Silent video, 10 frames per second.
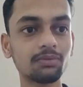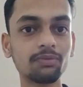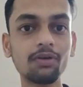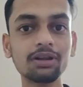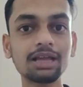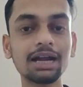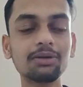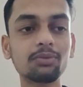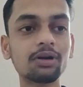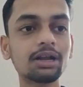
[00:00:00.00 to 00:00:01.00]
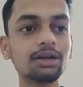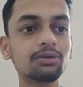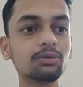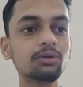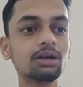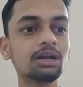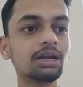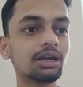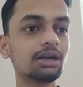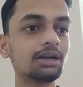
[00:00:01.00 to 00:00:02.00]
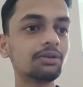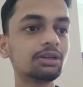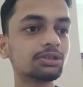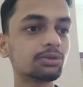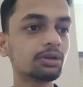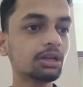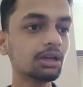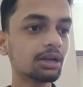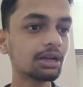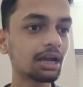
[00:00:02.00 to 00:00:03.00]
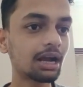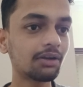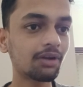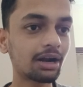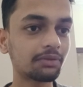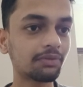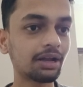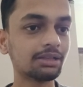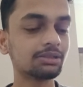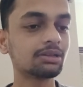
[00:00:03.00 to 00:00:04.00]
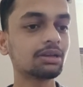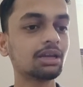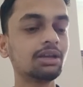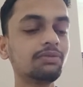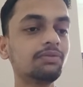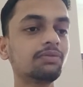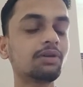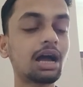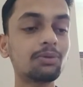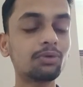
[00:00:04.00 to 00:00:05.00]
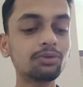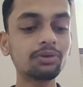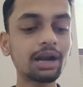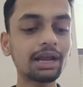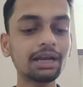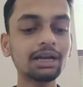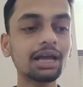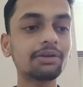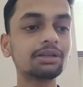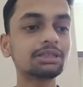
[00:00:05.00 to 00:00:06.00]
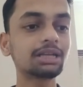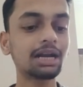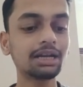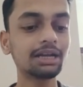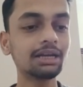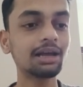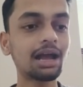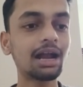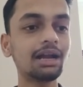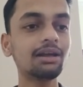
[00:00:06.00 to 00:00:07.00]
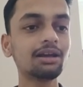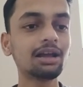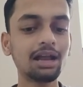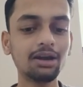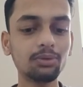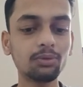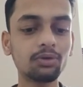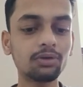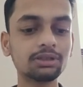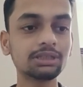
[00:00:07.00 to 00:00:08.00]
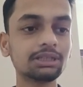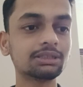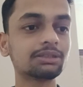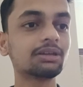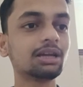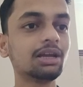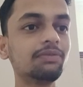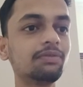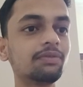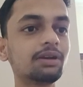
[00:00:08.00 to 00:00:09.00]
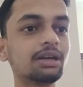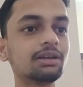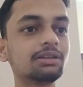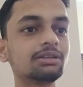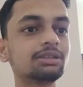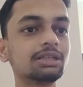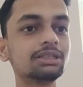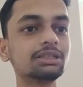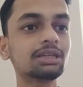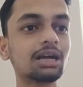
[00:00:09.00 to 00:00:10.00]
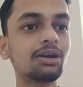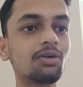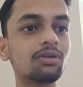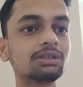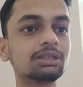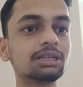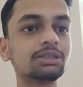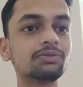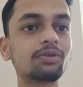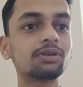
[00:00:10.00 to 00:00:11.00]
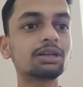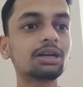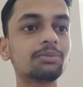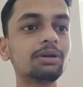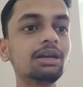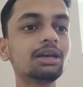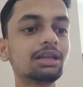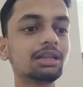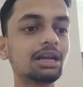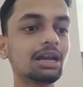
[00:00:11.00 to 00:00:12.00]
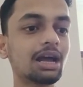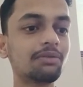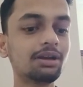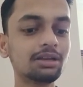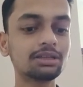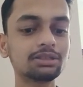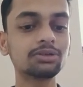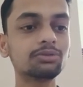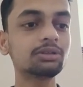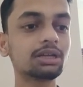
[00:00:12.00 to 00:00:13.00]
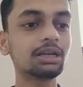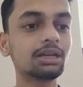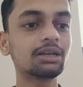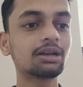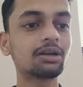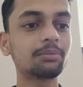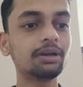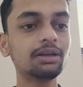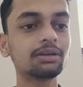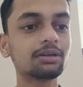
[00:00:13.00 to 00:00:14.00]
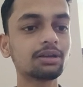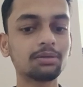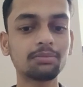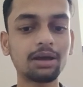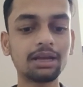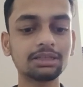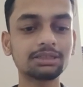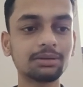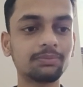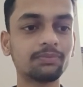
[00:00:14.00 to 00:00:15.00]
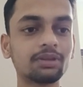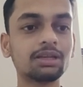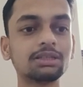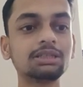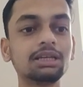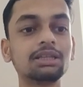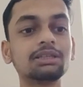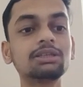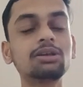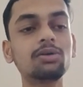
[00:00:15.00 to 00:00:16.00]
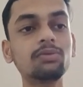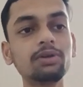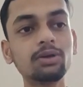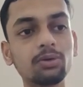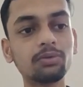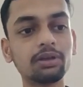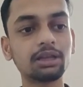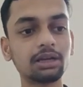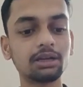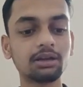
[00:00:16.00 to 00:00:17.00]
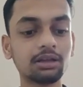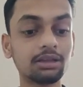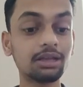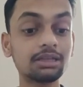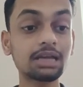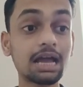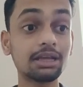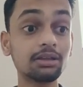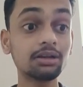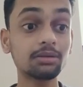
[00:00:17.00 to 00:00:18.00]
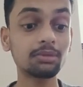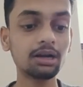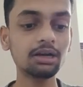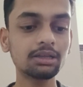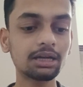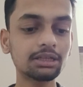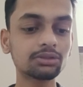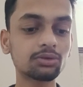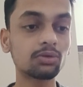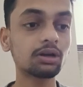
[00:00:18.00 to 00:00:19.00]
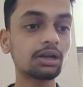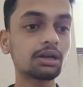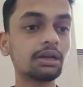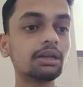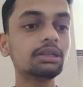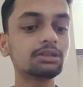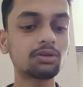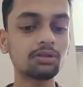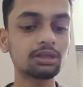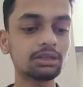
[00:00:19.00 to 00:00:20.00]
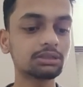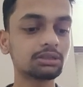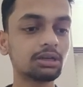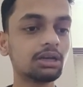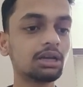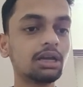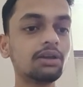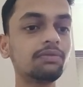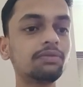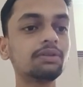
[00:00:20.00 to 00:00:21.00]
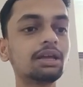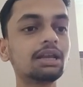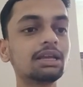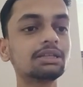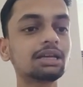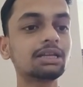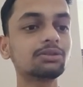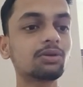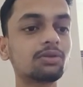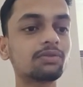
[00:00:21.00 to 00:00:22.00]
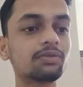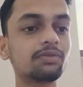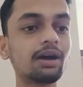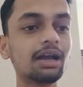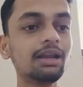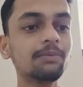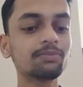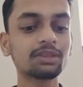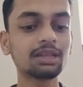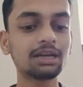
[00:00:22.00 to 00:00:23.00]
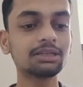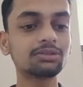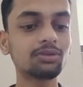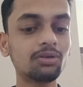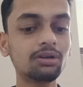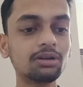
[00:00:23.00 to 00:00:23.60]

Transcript: For that what I do, it will showing untracked files. If I want to track it, I will just add git add and o.js. If it changes are not staged for the commit, then I will just use git commit -m. See, this is how we go with it. There is another command that is gonna clear these all things. If there is any sort of file that is not